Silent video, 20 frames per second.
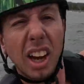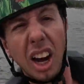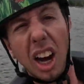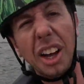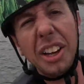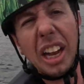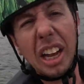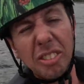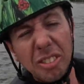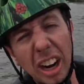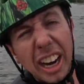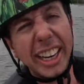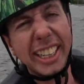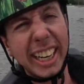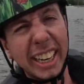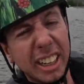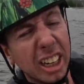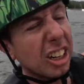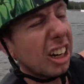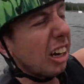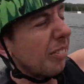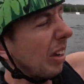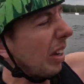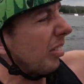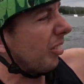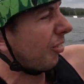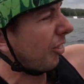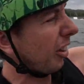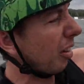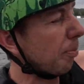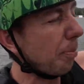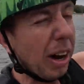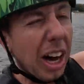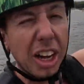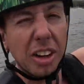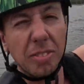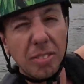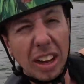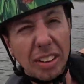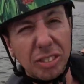On that right kicker, I'm aiming for the
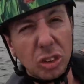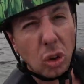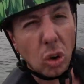bottom left